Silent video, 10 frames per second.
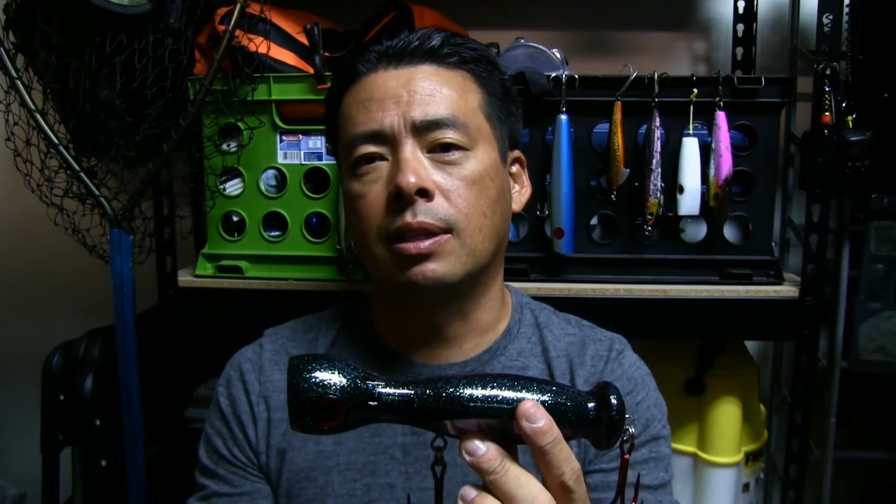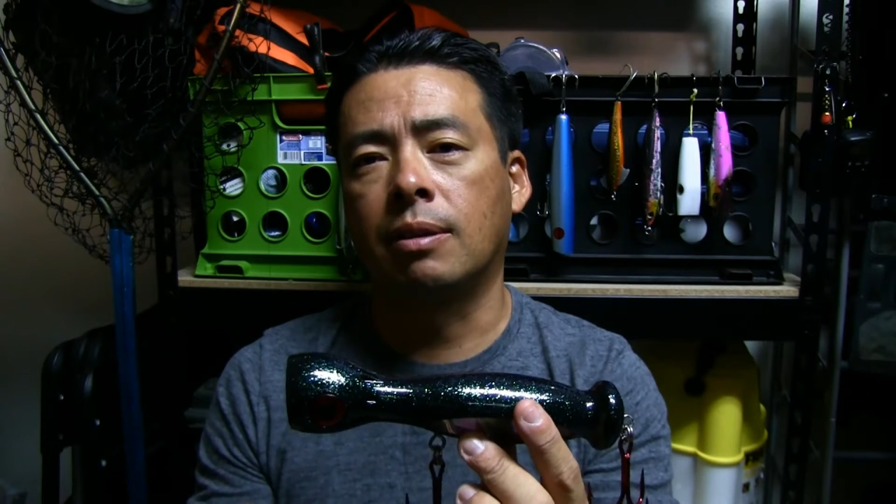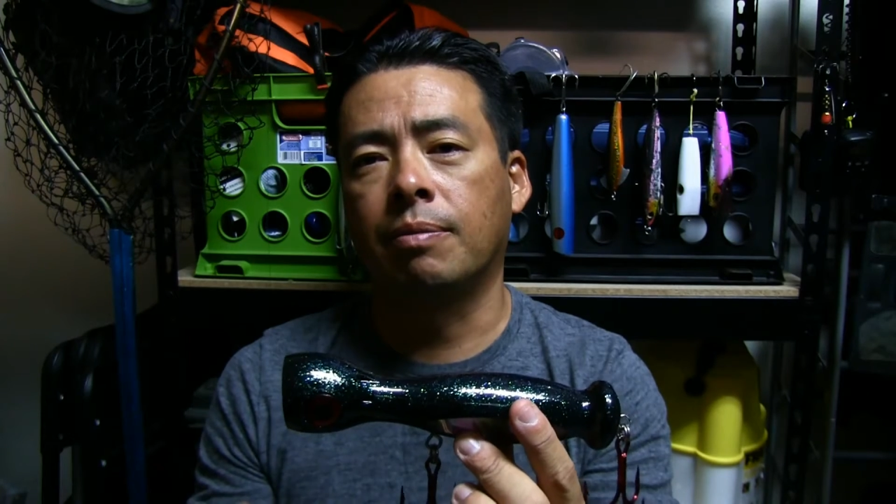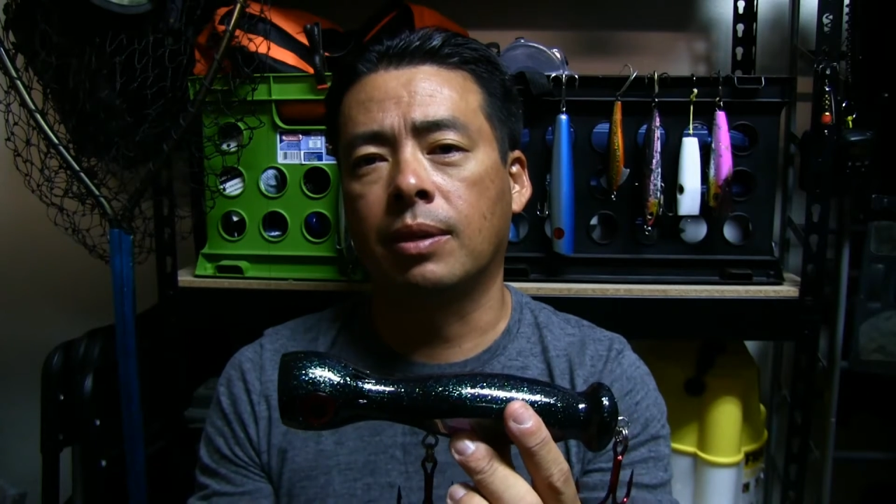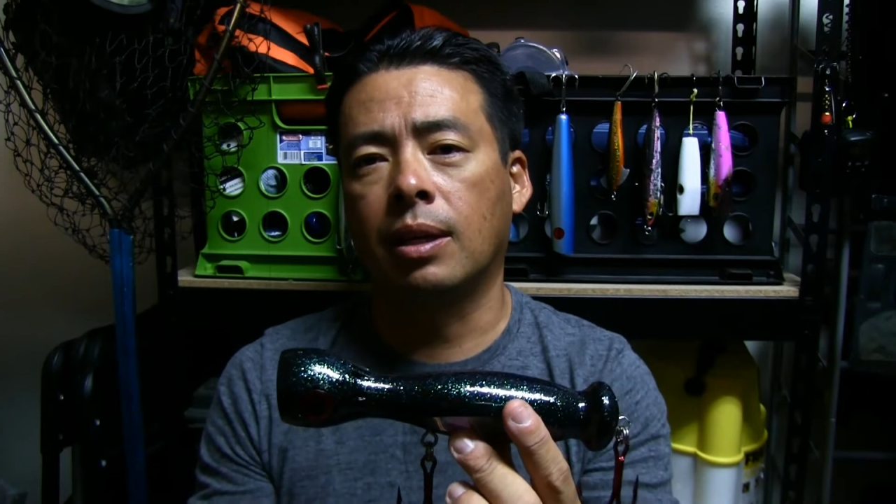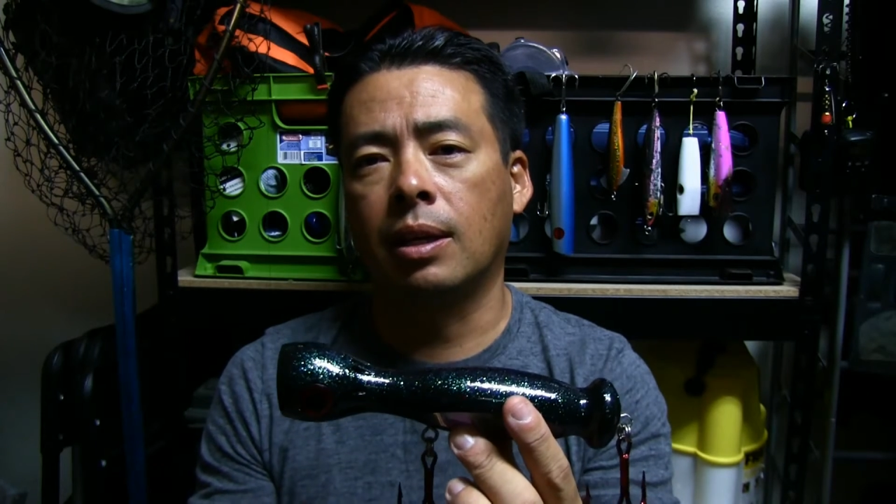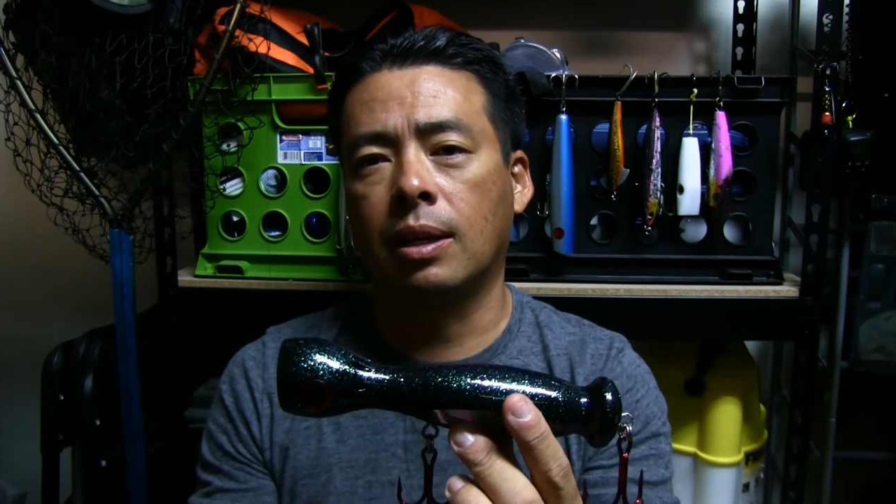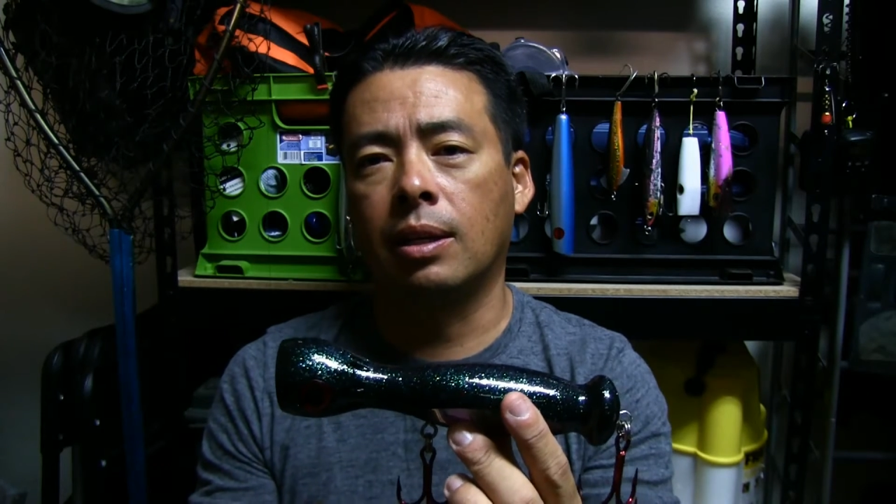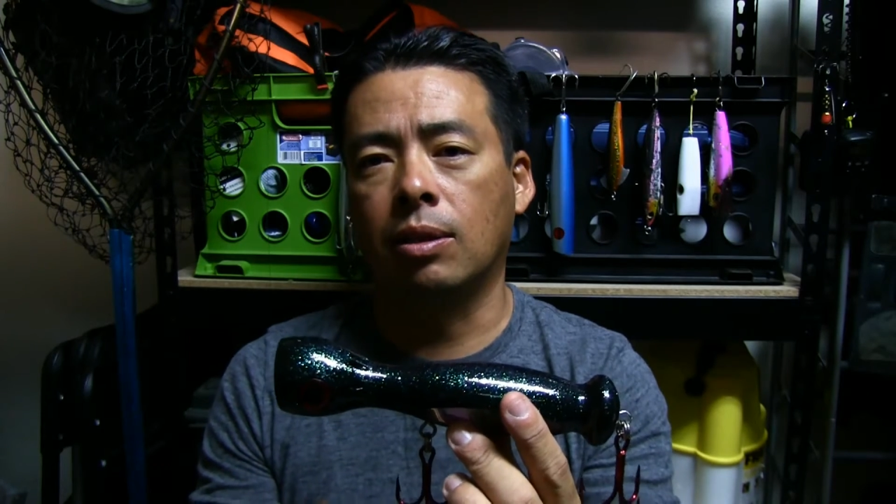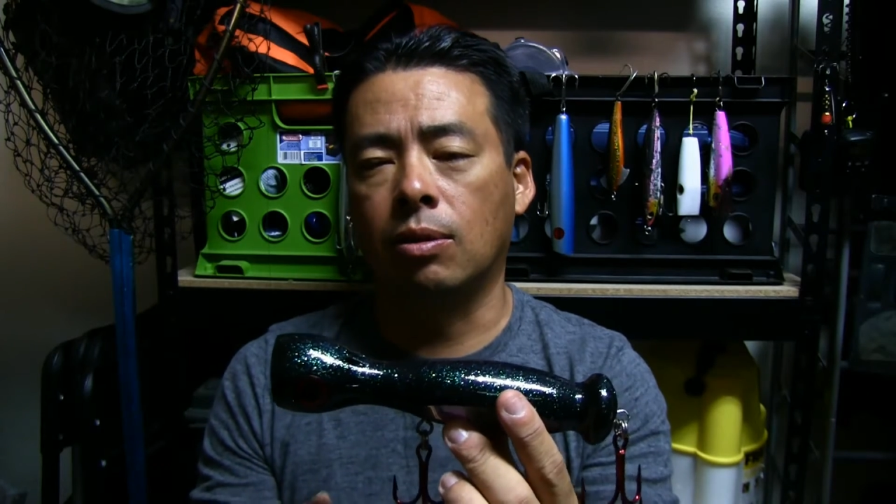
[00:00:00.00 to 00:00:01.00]
Yeah,
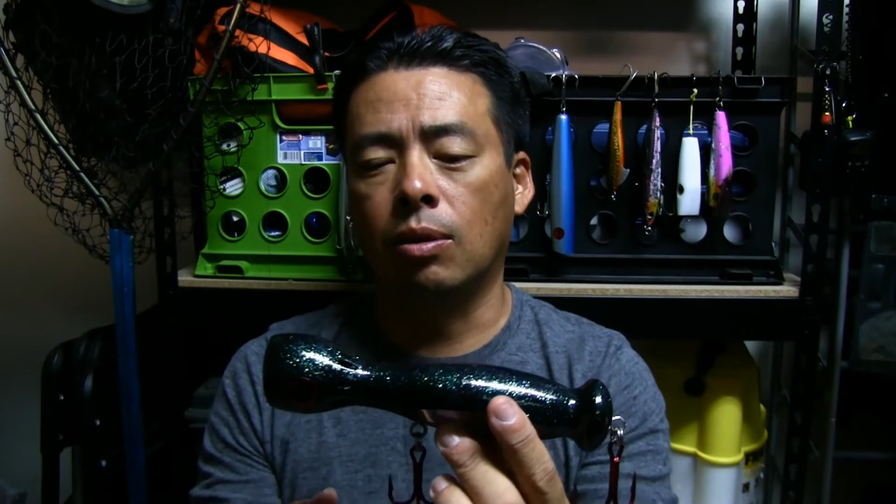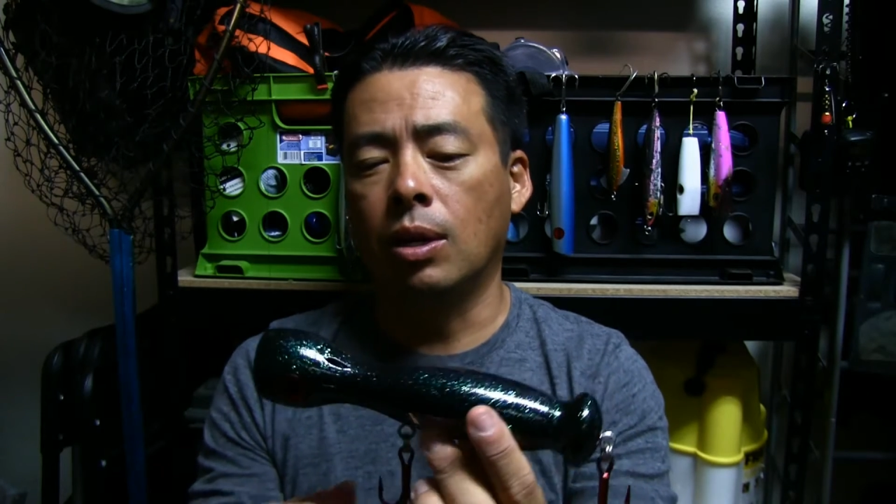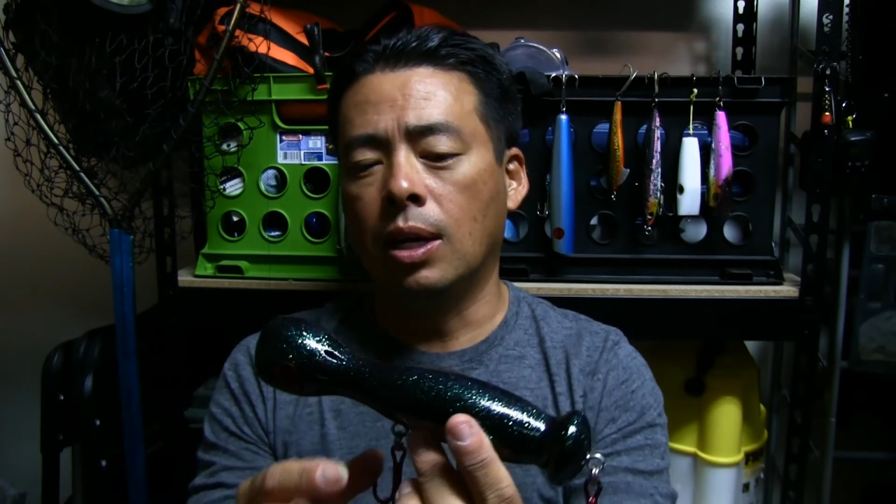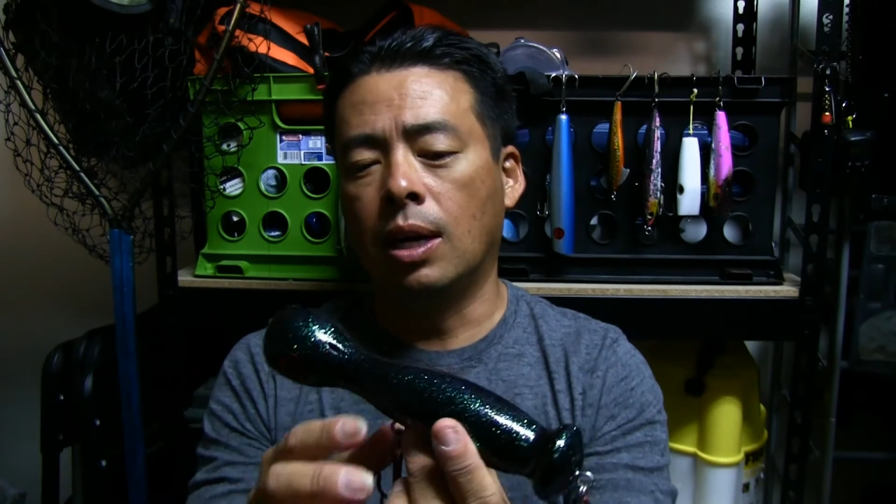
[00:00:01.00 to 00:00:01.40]
and